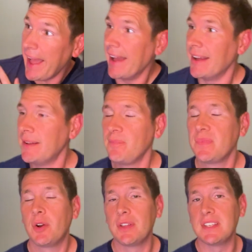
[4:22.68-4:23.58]
ah!
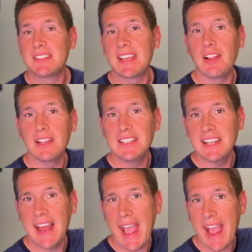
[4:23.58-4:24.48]
Or the
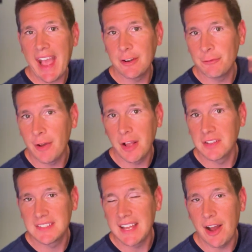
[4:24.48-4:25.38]
skeleton hand
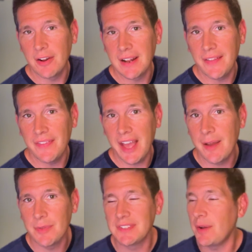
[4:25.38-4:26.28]
falls down on
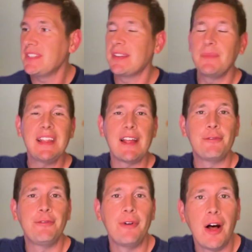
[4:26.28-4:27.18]
them. There's always something
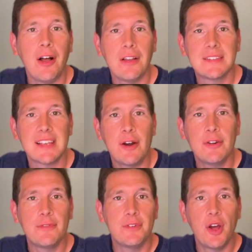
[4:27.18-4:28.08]
that falls
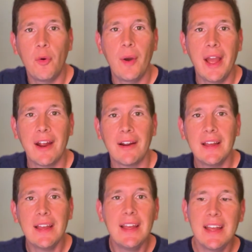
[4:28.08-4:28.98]
out of
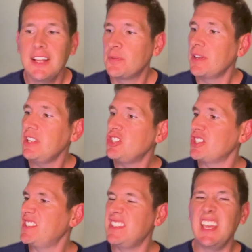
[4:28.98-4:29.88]
nowhere. It's really
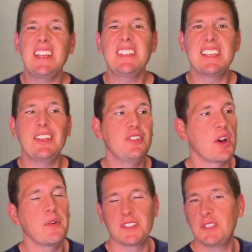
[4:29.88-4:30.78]
just things that you
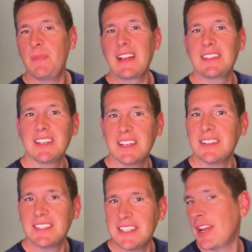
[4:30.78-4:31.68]
don't expect
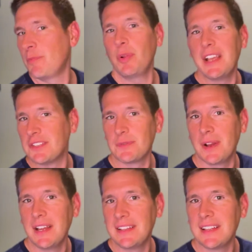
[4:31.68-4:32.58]
to, to take place,
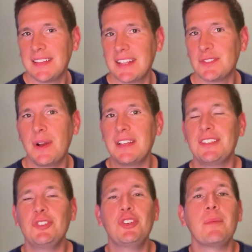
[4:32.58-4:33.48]
right? That, that's why
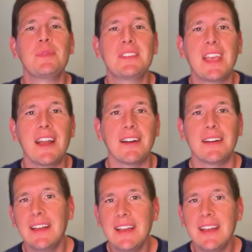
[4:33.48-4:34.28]
it's a jump scare.